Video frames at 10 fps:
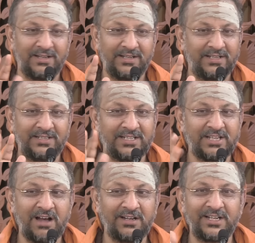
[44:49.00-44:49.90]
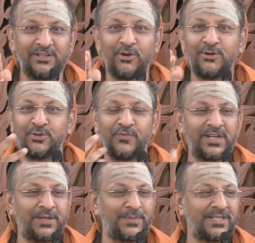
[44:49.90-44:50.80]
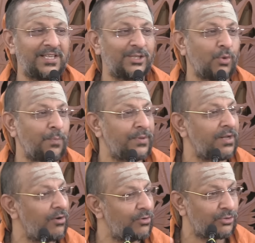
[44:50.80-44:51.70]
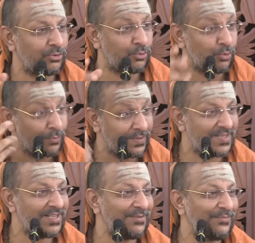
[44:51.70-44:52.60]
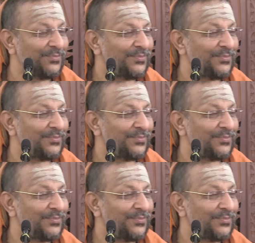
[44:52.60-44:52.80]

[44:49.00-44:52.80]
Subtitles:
In the Jagrat also very busy, Swapana also too busy.